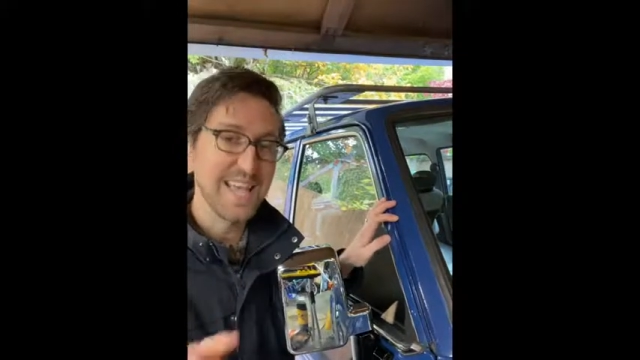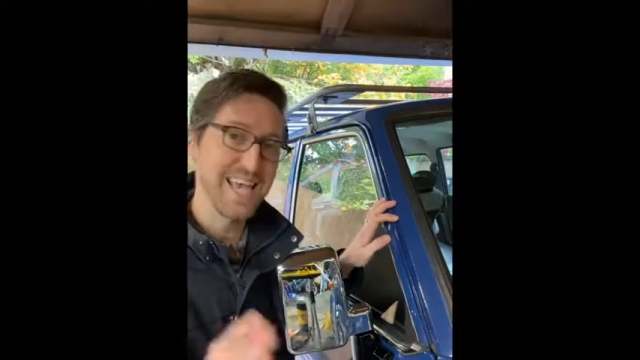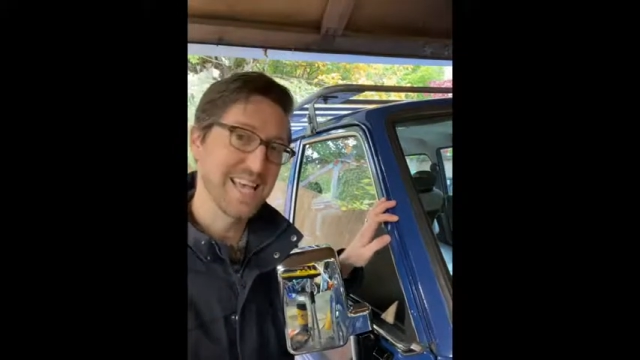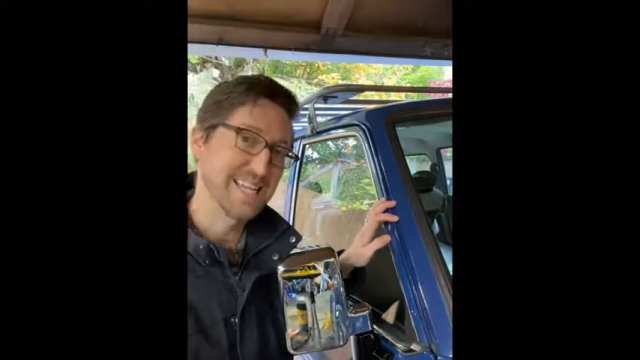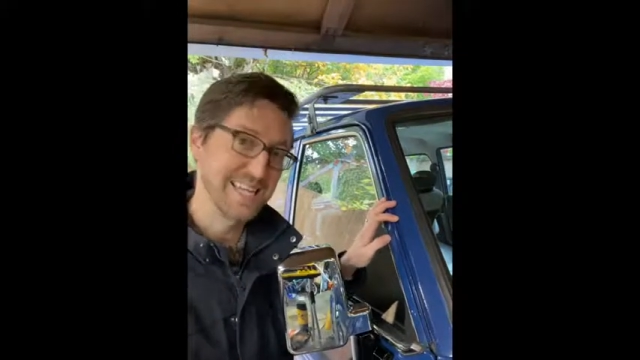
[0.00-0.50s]

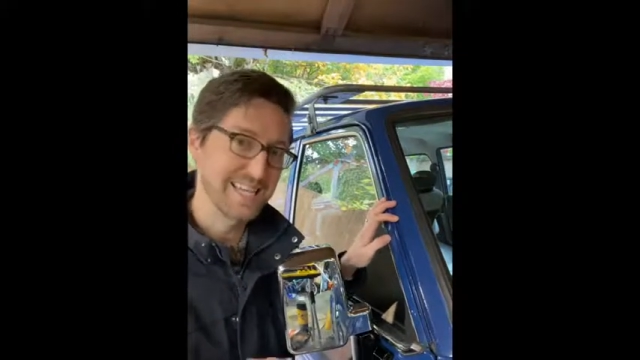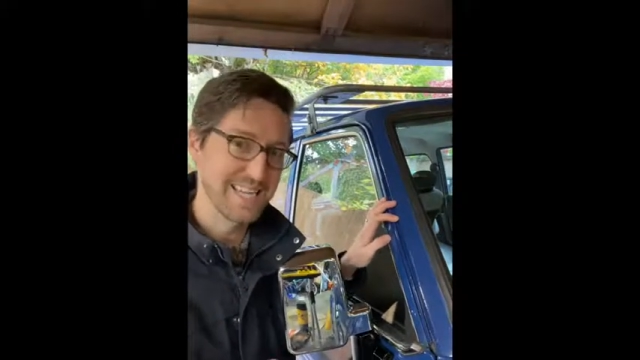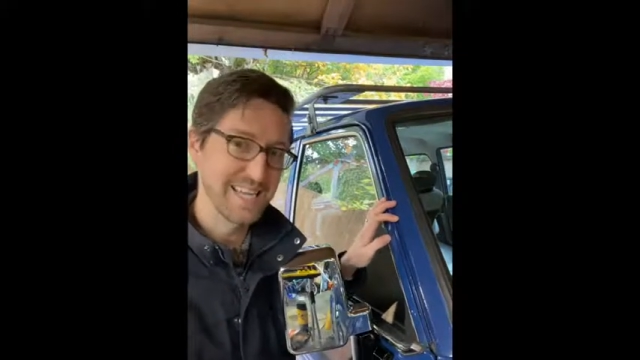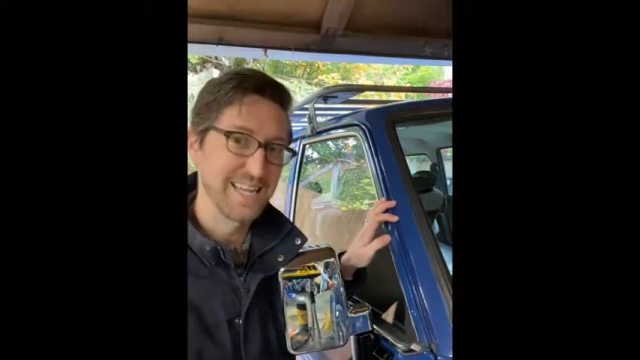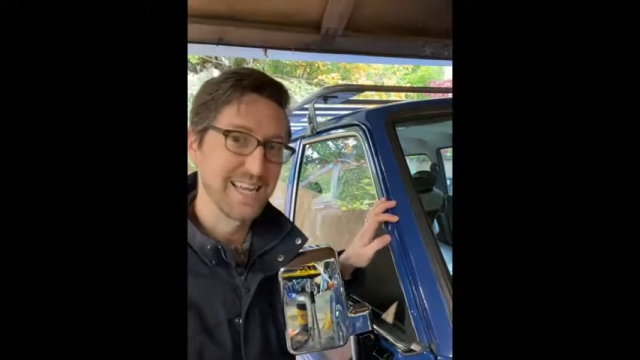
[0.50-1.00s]
and I
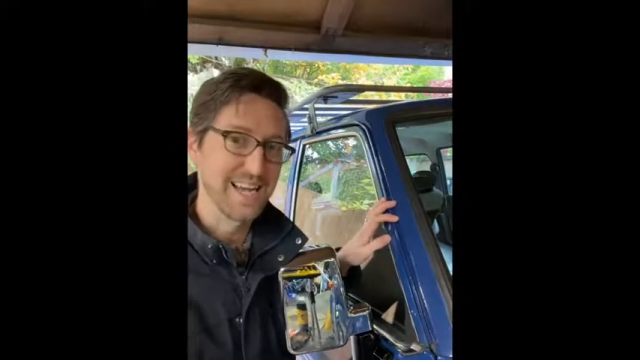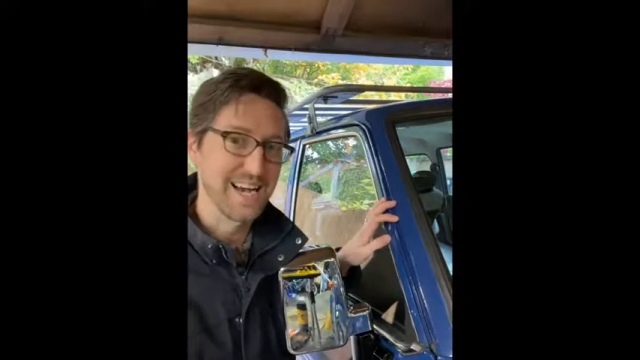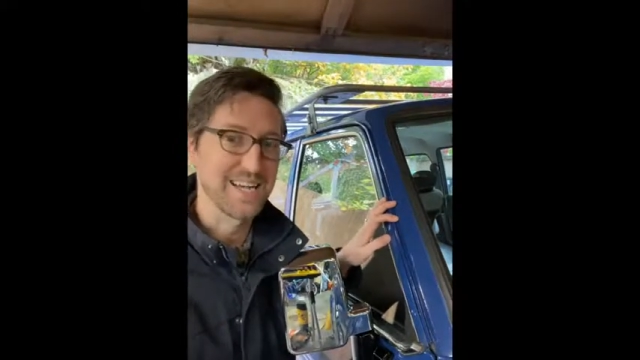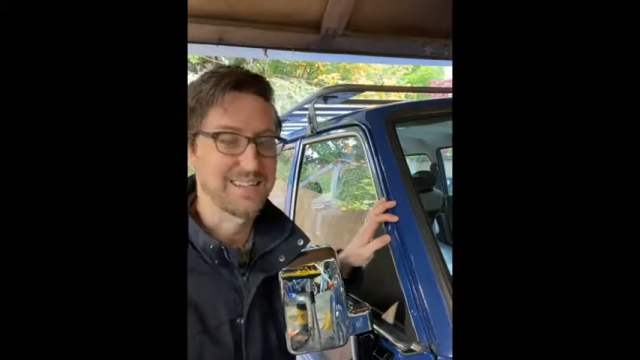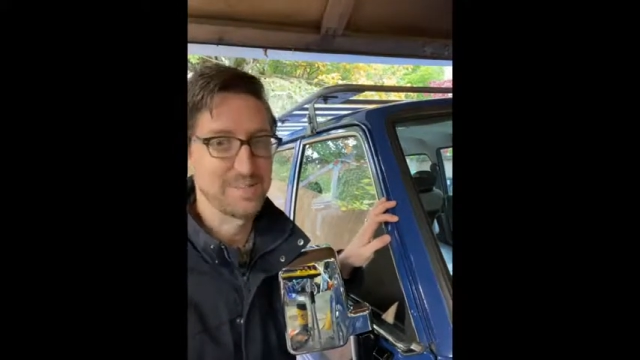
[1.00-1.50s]
did it in a
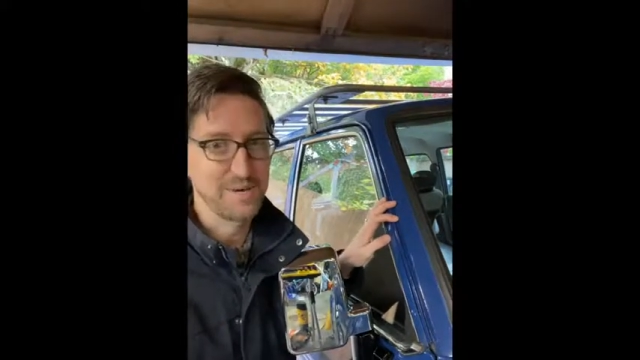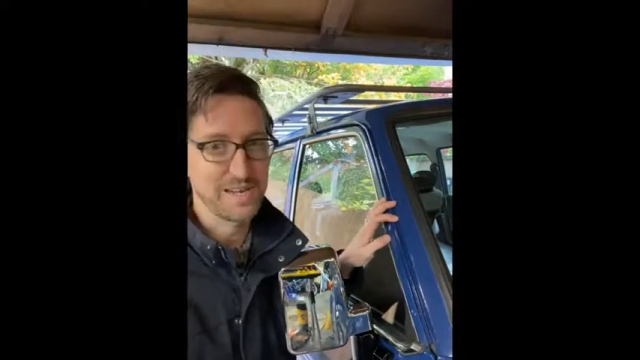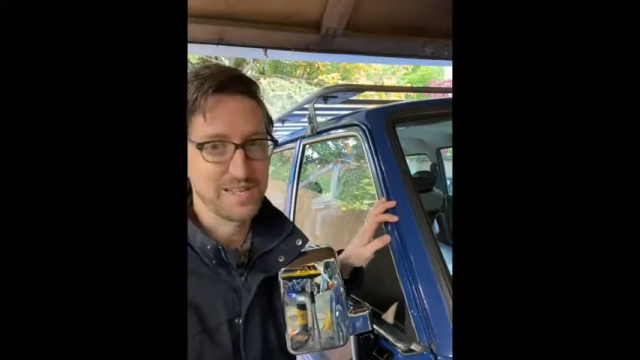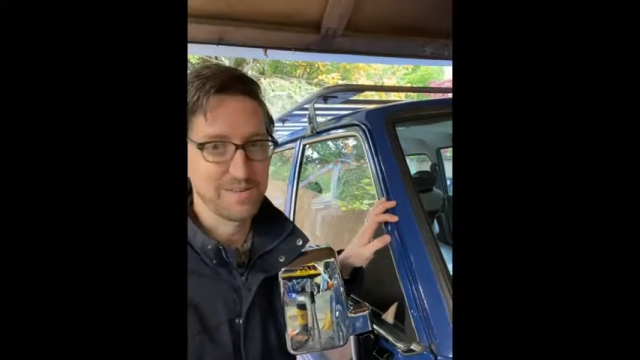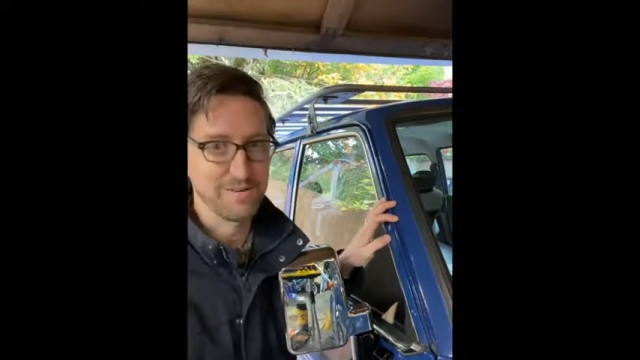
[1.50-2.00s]
hot summer
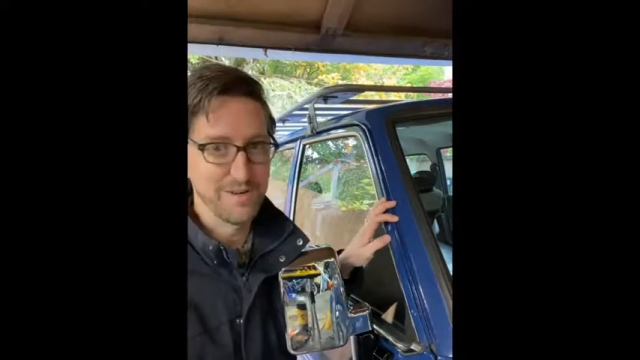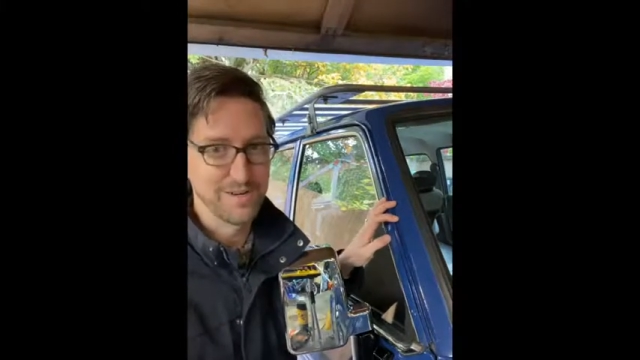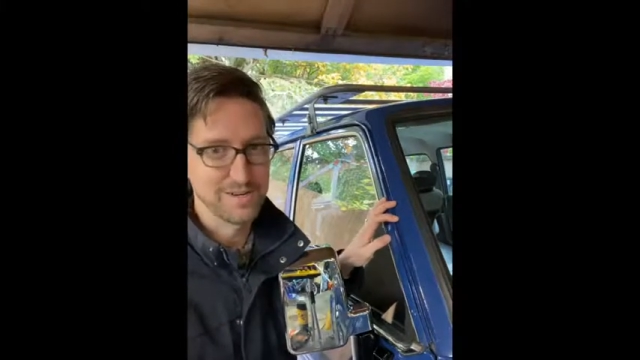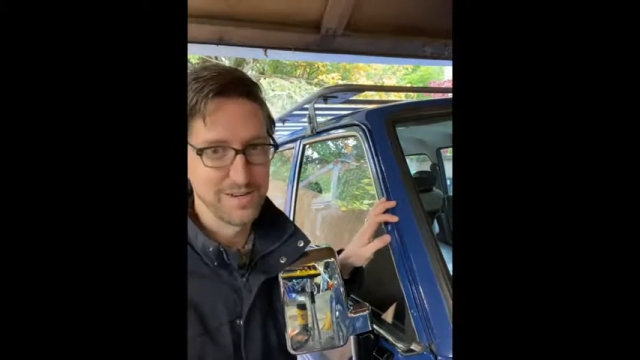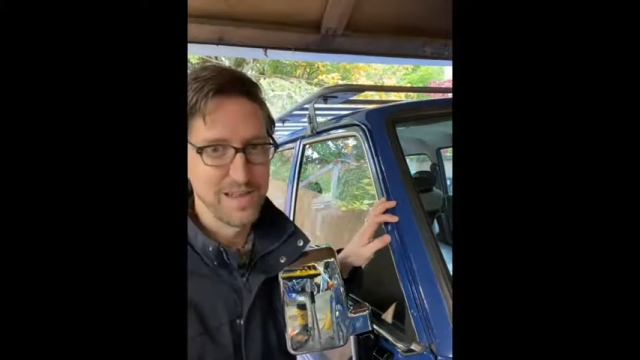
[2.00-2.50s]
day in the
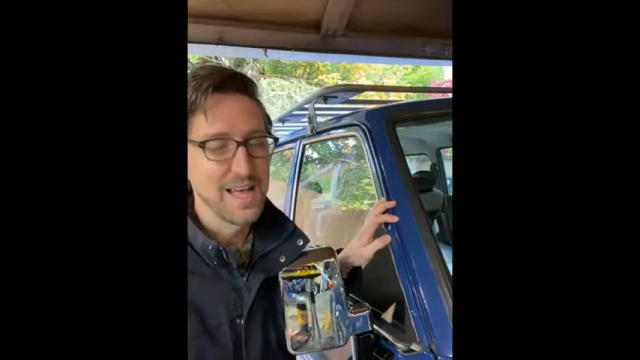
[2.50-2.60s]
garage,